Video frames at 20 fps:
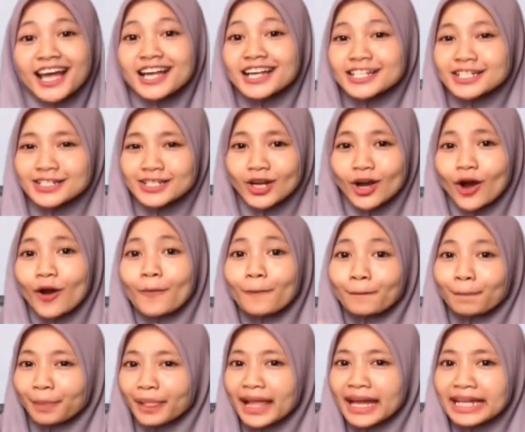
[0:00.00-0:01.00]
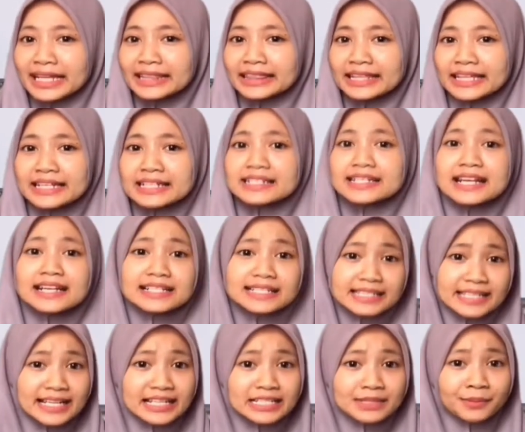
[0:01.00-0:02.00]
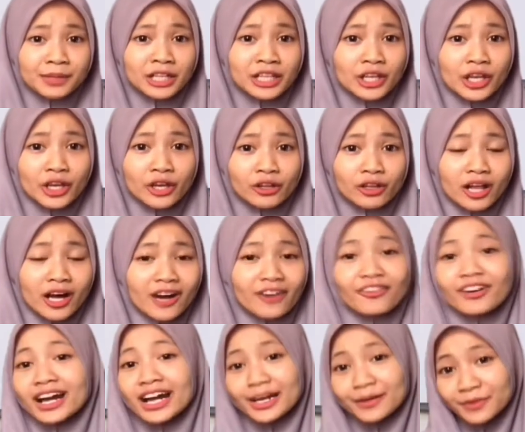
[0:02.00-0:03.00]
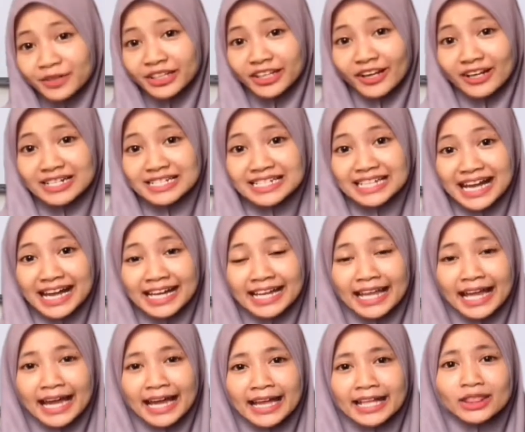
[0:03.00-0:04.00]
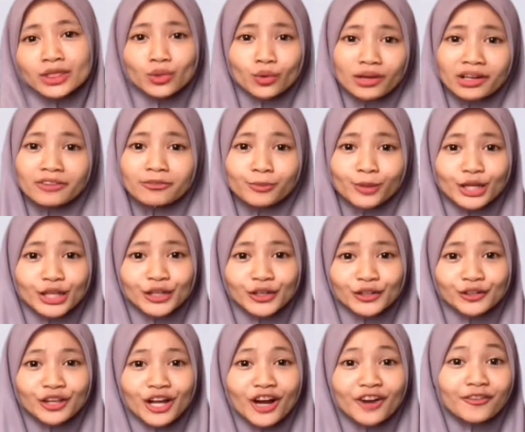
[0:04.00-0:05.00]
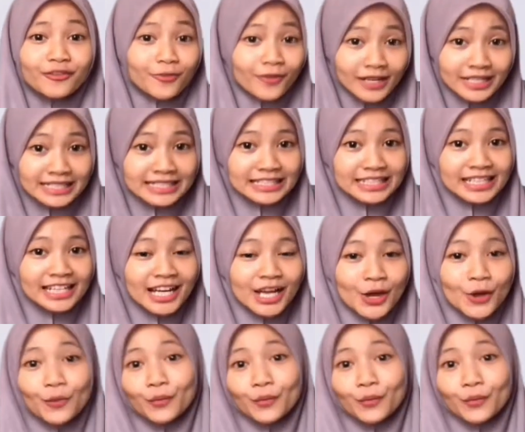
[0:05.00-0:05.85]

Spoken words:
So, plant needs 6 molecules of carbon dioxide and 12 molecules of water